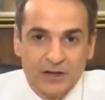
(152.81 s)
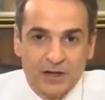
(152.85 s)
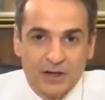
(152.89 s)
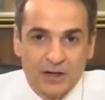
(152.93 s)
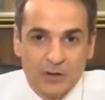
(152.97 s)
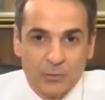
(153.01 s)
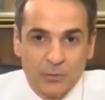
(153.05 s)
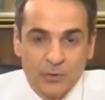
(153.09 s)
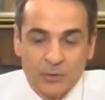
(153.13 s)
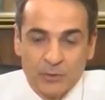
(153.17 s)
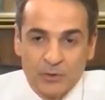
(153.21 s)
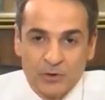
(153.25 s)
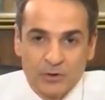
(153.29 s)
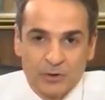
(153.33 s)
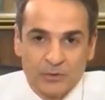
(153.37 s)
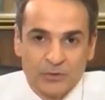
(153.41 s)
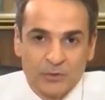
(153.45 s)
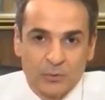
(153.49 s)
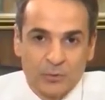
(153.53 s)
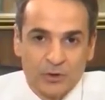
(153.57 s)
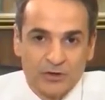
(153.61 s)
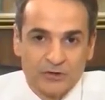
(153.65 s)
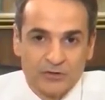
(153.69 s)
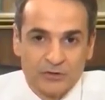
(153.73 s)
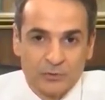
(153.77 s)
We were not
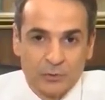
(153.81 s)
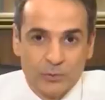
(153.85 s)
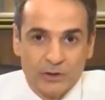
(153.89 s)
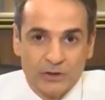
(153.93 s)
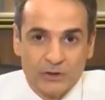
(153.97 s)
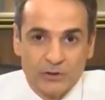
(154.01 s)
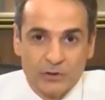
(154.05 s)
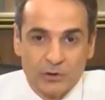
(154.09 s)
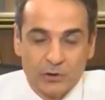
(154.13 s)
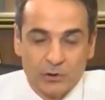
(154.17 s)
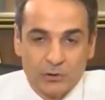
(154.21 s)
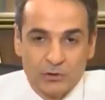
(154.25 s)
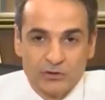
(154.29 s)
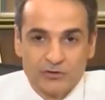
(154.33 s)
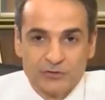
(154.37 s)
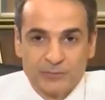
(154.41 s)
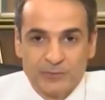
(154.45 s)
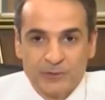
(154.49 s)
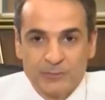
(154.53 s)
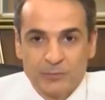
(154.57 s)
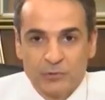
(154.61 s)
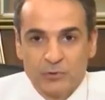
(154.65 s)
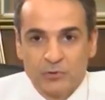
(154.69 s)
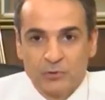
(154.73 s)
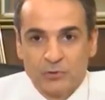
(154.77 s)
the ones who
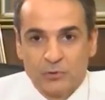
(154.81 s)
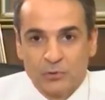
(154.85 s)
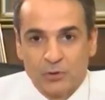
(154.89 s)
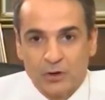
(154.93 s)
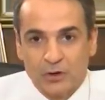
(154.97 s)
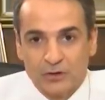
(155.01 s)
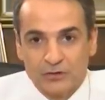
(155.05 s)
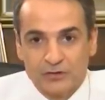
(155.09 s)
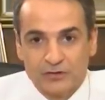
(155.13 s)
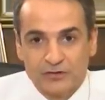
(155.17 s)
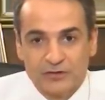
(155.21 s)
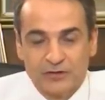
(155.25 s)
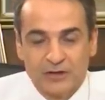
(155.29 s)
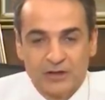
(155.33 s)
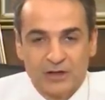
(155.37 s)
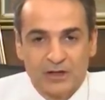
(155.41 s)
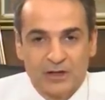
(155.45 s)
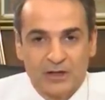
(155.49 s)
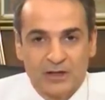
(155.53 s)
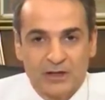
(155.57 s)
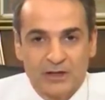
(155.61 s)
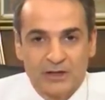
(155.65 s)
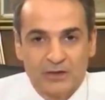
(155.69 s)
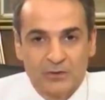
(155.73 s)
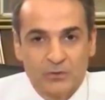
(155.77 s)
encouraged people to cross
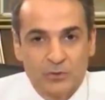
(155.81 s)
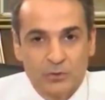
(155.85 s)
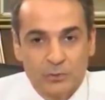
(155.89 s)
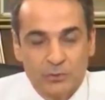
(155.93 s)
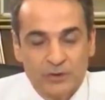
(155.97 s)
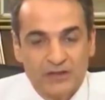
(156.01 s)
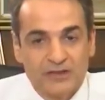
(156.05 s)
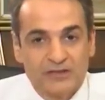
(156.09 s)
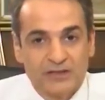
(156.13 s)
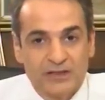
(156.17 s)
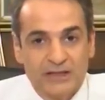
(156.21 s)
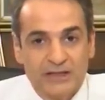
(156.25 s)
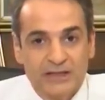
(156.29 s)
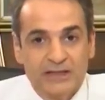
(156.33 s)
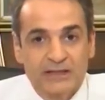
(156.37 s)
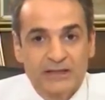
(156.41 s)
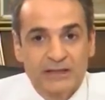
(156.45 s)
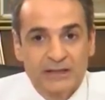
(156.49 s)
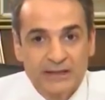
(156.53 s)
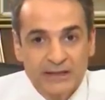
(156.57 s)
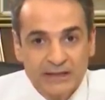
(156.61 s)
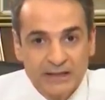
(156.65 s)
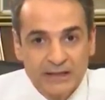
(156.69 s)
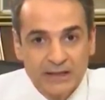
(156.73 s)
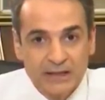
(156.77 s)
into Greece
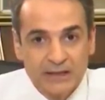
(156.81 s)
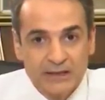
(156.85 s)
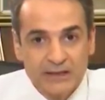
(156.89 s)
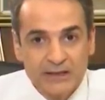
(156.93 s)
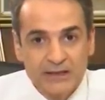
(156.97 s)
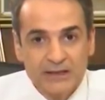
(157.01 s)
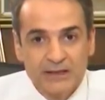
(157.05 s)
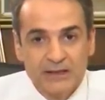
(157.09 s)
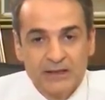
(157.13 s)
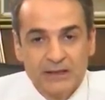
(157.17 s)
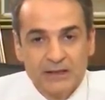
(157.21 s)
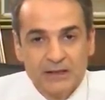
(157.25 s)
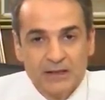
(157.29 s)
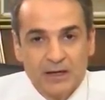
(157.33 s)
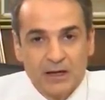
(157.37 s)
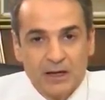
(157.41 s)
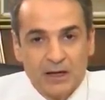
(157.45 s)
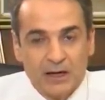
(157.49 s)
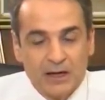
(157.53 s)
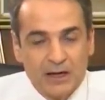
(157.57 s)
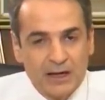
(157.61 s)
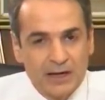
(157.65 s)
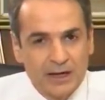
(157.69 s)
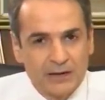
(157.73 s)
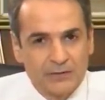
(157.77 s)
illegally.
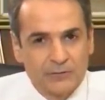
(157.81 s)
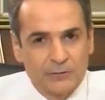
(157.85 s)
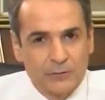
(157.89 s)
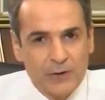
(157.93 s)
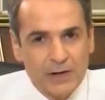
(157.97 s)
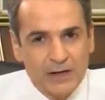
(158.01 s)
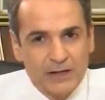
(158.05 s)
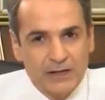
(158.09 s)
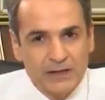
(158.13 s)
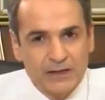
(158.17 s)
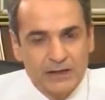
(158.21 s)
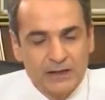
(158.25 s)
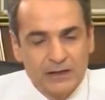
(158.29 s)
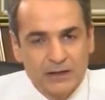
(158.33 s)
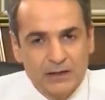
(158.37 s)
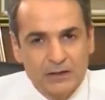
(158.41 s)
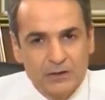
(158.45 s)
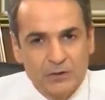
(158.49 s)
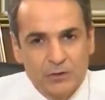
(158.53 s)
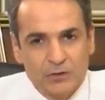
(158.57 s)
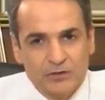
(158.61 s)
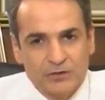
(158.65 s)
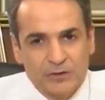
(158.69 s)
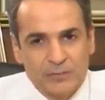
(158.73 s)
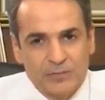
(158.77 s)
And frankly,
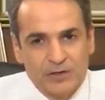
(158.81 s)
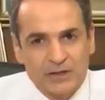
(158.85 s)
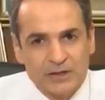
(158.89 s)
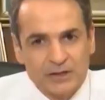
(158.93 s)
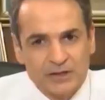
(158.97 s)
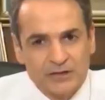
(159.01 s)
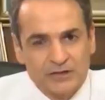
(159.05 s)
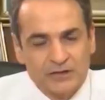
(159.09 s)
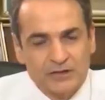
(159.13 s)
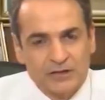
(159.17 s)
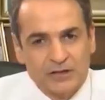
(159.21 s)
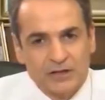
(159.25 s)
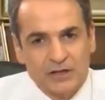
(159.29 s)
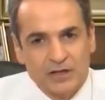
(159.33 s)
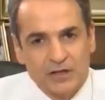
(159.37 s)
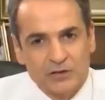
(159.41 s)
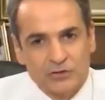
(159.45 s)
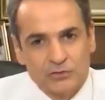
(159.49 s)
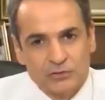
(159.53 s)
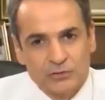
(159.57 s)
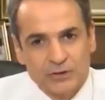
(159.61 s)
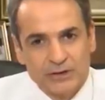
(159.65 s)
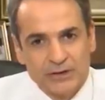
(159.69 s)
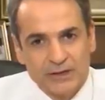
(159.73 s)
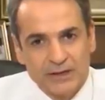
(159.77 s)
something, this is a
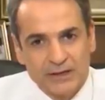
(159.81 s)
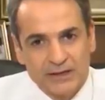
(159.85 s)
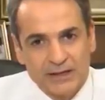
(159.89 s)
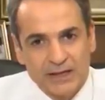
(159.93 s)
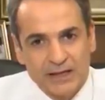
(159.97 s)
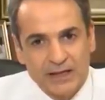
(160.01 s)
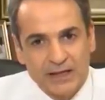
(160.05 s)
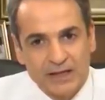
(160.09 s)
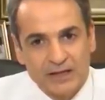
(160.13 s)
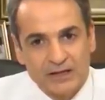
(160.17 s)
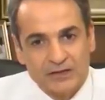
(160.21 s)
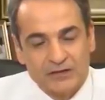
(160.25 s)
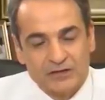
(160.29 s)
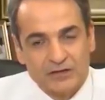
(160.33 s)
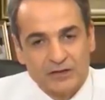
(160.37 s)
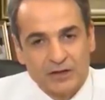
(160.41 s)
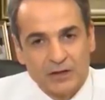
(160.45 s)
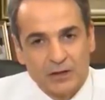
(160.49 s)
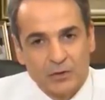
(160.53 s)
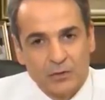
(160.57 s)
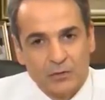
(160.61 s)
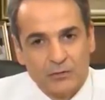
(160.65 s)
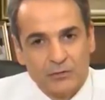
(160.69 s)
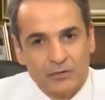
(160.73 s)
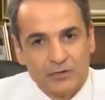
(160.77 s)
country that has,
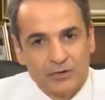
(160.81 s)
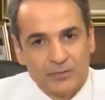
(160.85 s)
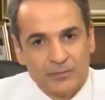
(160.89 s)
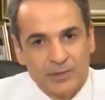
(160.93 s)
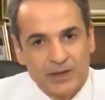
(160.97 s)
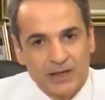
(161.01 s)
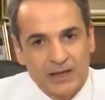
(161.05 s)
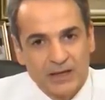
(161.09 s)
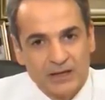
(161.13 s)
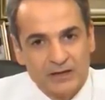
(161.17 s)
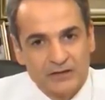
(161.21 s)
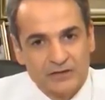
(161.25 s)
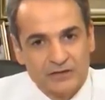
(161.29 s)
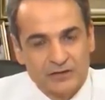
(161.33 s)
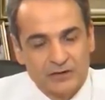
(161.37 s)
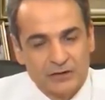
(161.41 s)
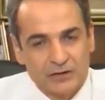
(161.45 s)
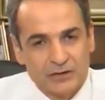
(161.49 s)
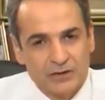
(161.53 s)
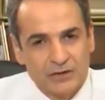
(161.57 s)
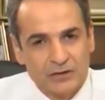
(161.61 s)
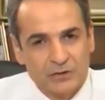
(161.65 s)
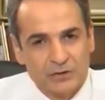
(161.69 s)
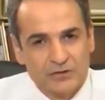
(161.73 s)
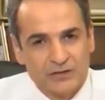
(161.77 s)
over the past
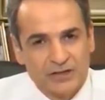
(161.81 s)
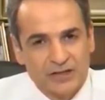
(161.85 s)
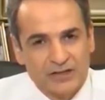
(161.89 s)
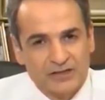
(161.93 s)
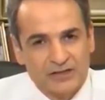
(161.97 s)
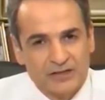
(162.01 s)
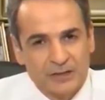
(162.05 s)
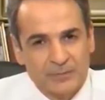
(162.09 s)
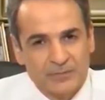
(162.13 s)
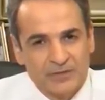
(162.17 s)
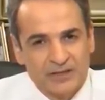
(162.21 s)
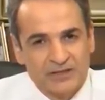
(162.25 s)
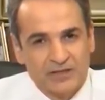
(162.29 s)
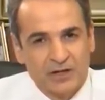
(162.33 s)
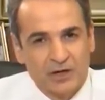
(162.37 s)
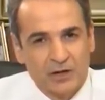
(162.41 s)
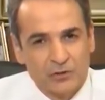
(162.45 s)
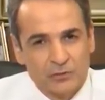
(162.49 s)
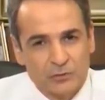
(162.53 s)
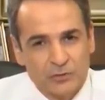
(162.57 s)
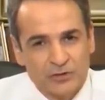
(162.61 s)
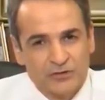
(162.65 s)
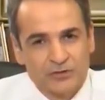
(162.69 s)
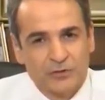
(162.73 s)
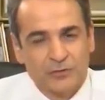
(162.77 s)
years, accepted
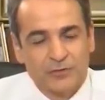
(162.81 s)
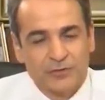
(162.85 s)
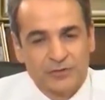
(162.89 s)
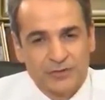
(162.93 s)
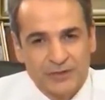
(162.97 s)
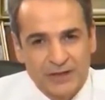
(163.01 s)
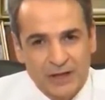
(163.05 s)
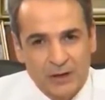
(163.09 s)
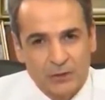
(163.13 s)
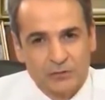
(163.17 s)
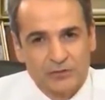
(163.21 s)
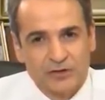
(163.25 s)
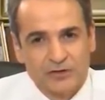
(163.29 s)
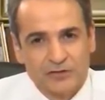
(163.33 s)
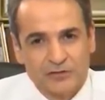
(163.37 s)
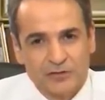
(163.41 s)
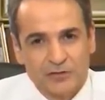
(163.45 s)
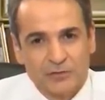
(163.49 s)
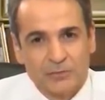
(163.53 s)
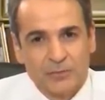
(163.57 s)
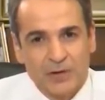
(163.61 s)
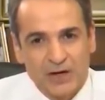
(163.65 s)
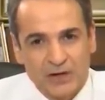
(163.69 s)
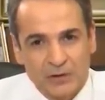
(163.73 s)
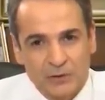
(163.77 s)
hundreds of thousands
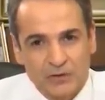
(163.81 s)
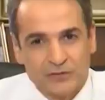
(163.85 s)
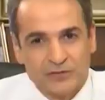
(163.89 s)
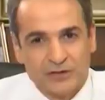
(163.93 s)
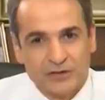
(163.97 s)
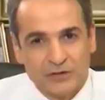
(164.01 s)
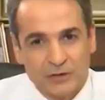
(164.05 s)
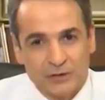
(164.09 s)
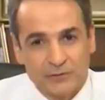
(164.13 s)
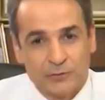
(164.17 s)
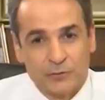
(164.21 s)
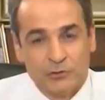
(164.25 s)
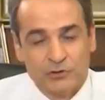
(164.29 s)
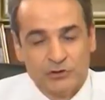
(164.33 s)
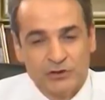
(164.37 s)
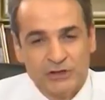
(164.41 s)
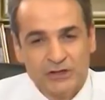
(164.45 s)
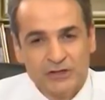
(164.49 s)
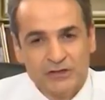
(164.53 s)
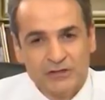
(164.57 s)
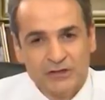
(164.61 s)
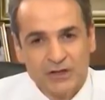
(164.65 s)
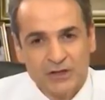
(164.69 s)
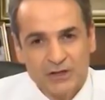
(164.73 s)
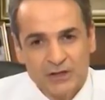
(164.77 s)
of migrants and
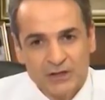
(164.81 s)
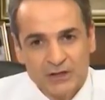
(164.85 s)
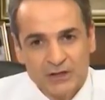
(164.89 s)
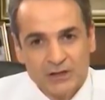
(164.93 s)
refugees.